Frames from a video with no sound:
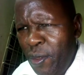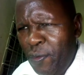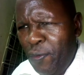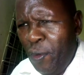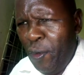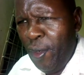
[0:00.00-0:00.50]

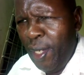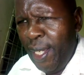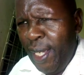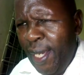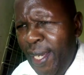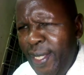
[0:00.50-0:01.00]
for
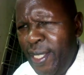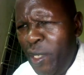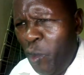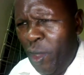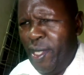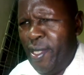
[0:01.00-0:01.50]

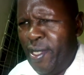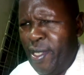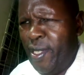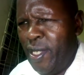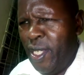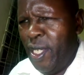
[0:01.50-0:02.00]
hanging
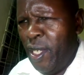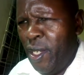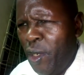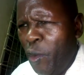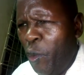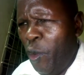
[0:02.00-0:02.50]
ones
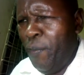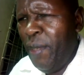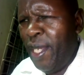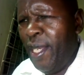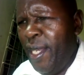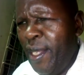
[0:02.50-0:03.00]
who are
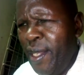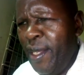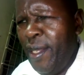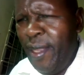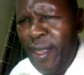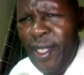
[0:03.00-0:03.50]
making
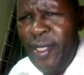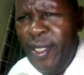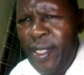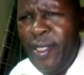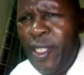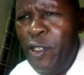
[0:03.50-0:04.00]
this
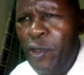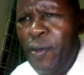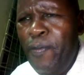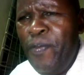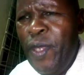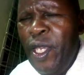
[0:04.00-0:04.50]
distinction.
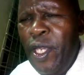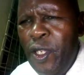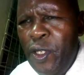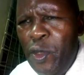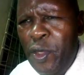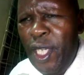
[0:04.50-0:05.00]

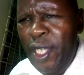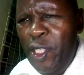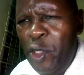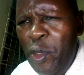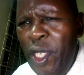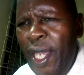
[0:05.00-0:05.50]
So the
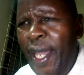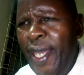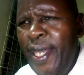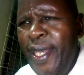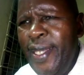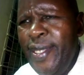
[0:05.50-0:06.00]
issue here
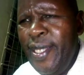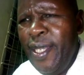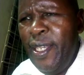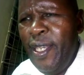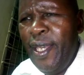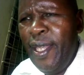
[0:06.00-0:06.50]
is
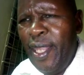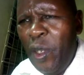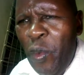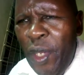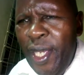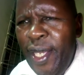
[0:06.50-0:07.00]
the
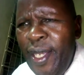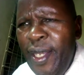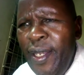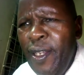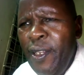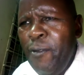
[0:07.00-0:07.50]
way
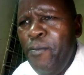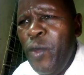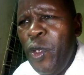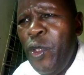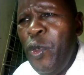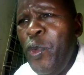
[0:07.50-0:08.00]

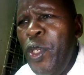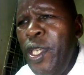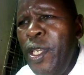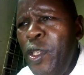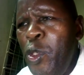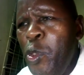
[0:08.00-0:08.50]

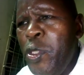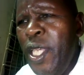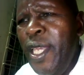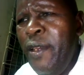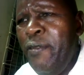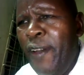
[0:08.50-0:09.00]
we use
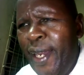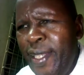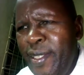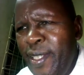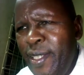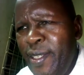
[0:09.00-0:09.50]

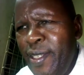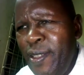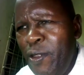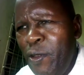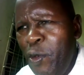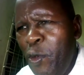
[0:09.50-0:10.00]
inferences,
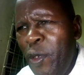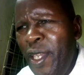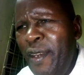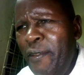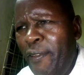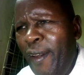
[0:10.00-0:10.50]

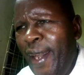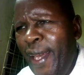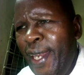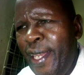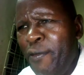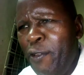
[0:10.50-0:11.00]

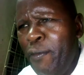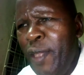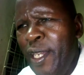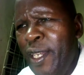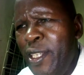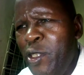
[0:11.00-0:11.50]
inferring, from the
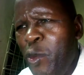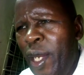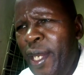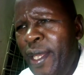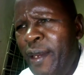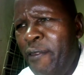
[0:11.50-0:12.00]
English
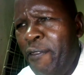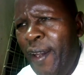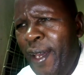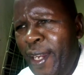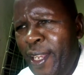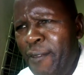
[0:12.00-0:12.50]
word
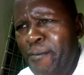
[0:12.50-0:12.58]
inferring,